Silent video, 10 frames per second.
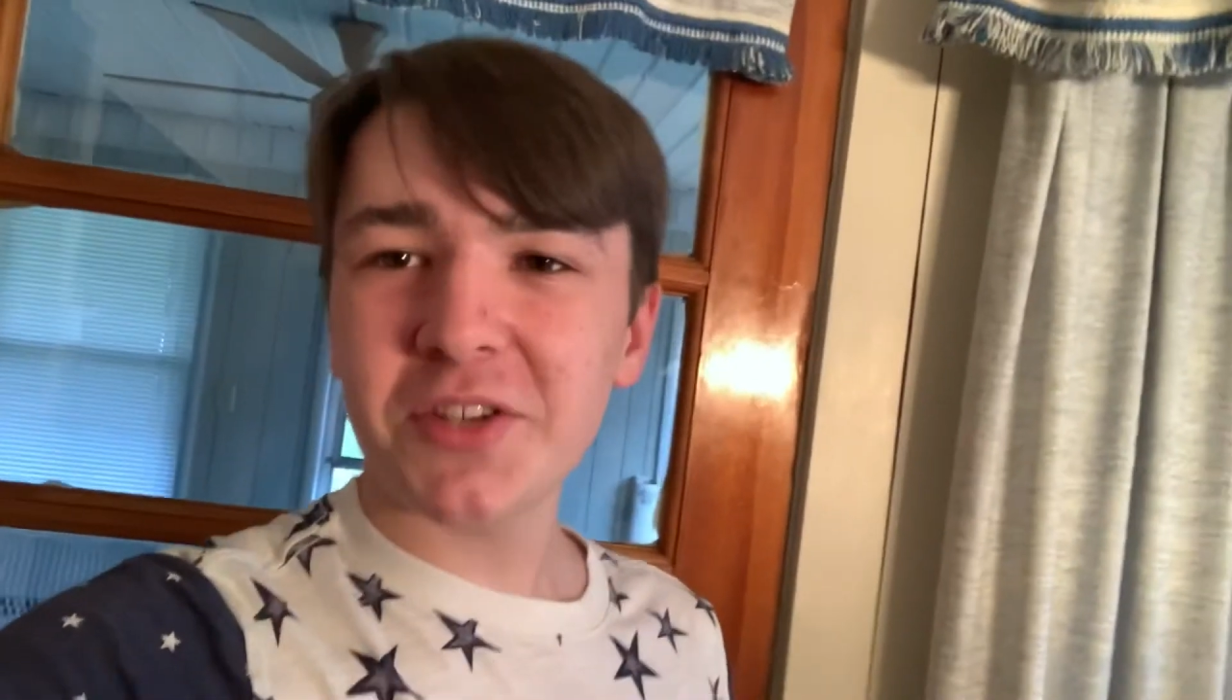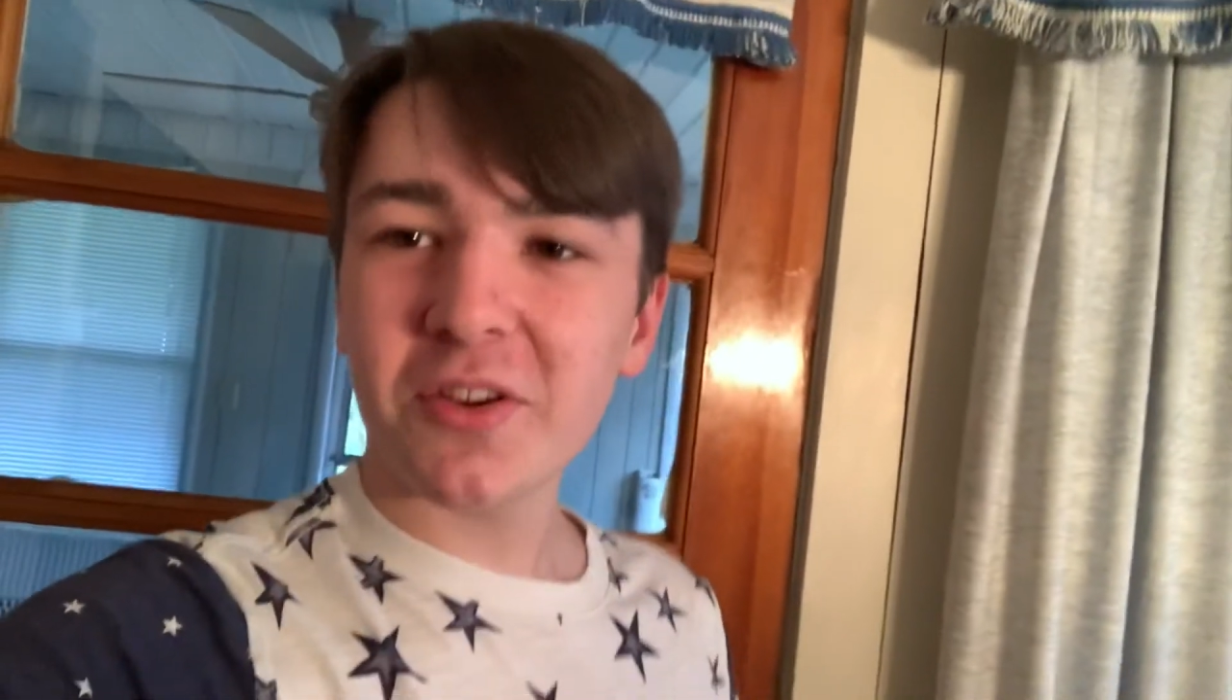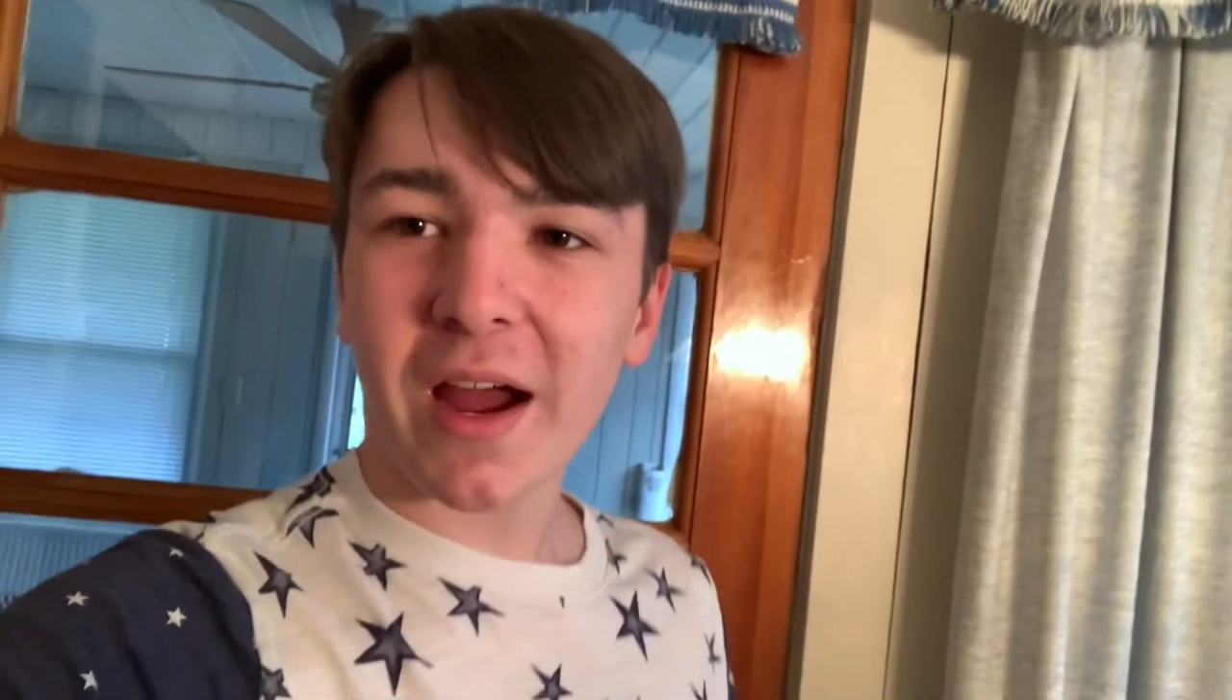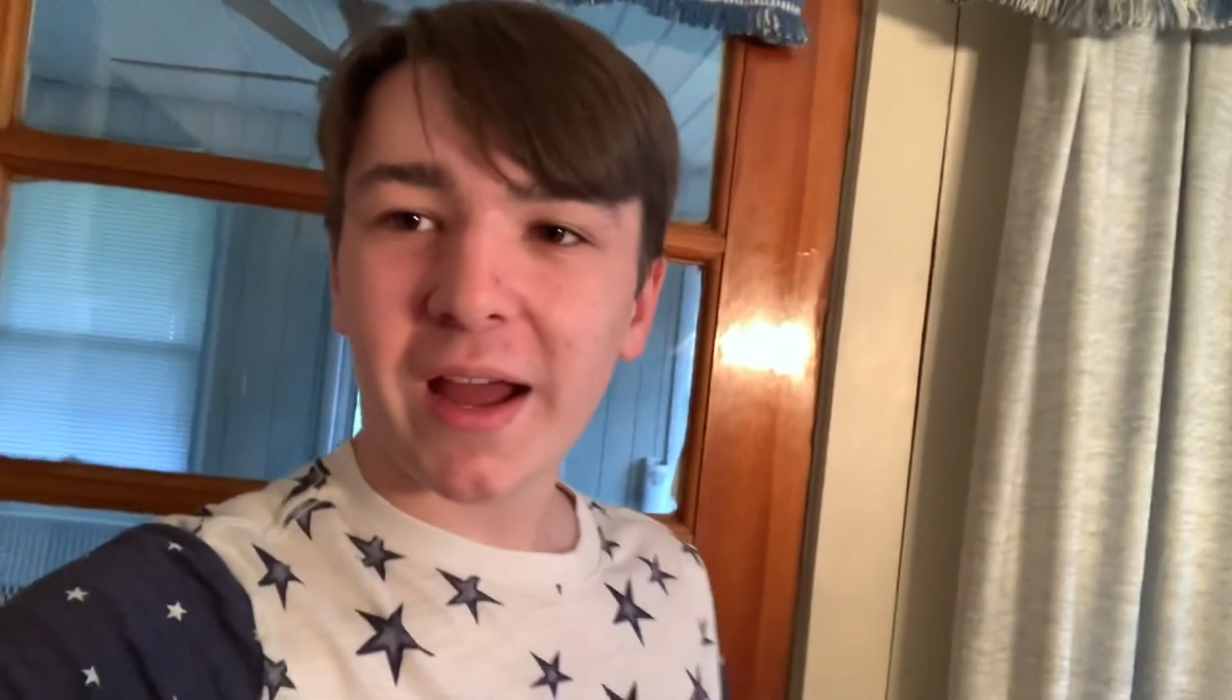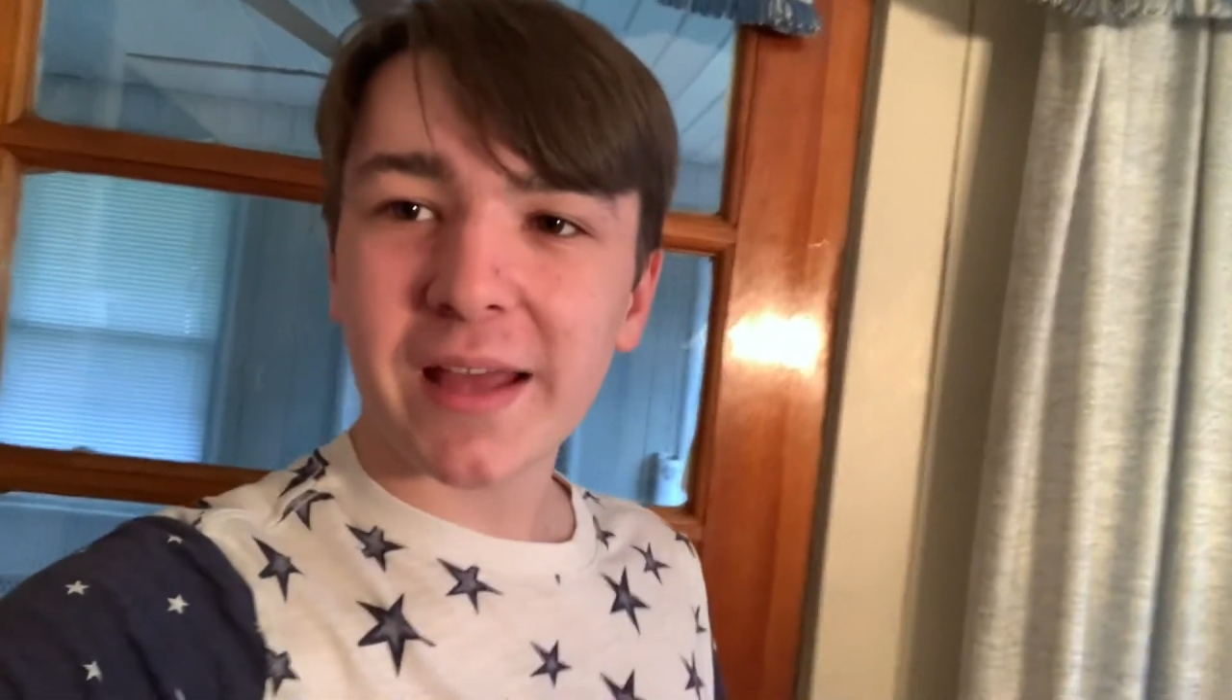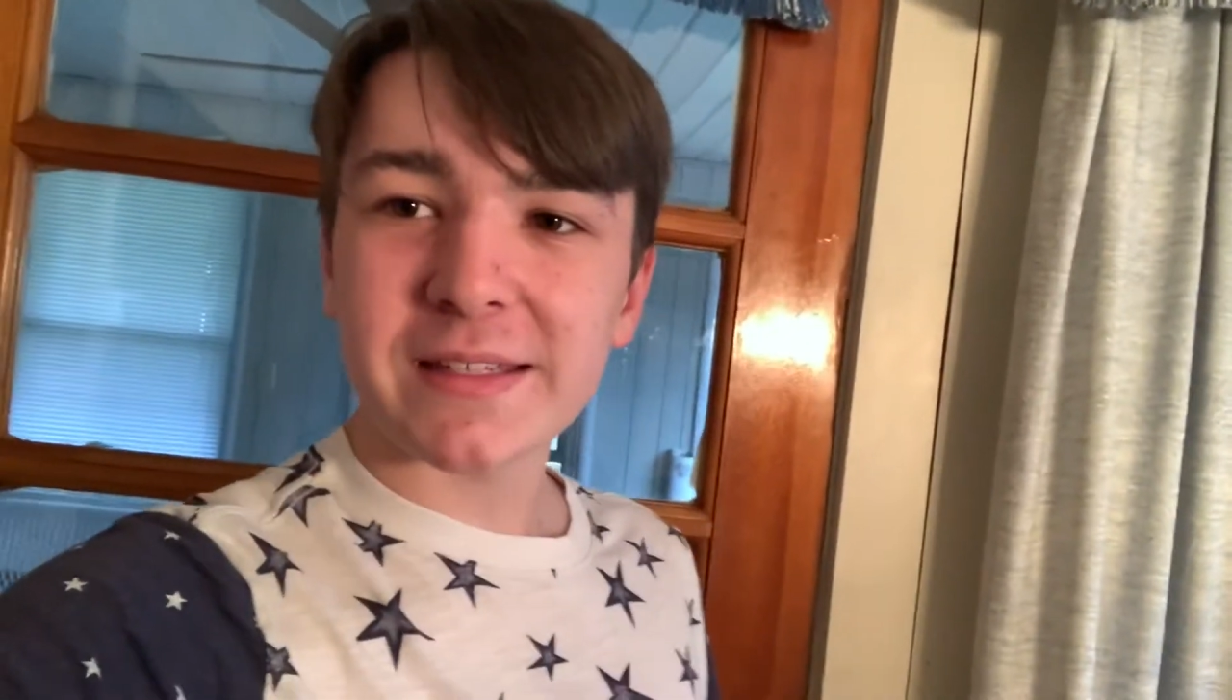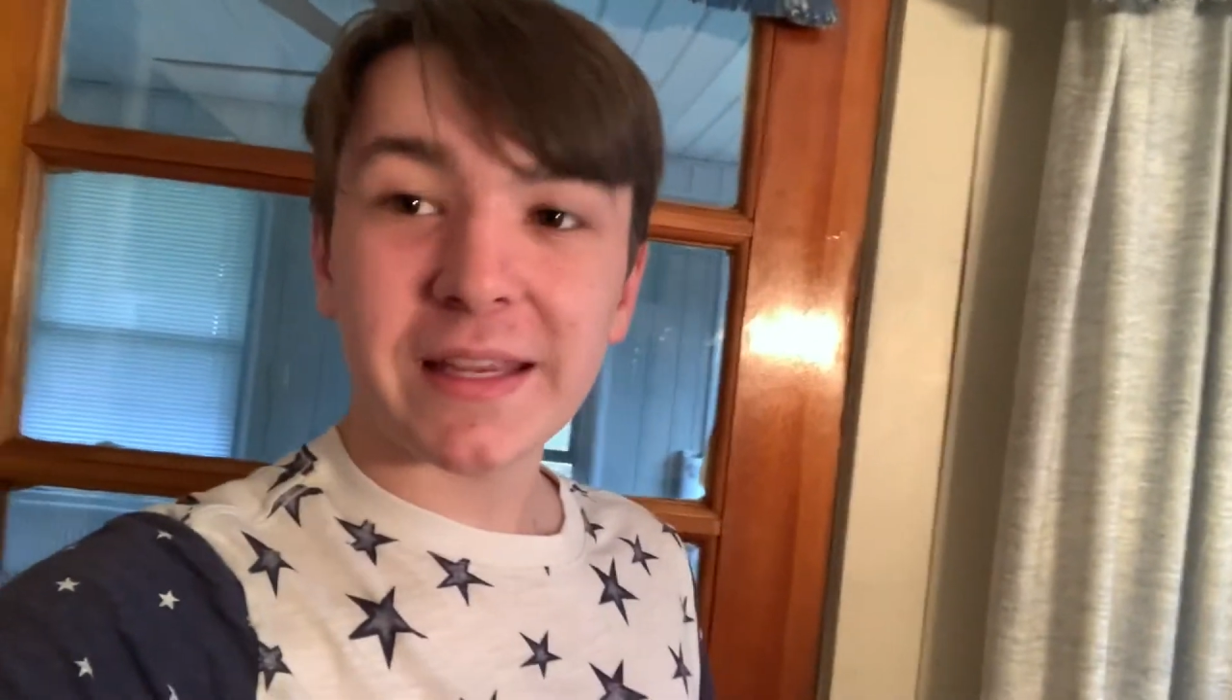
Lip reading: you guys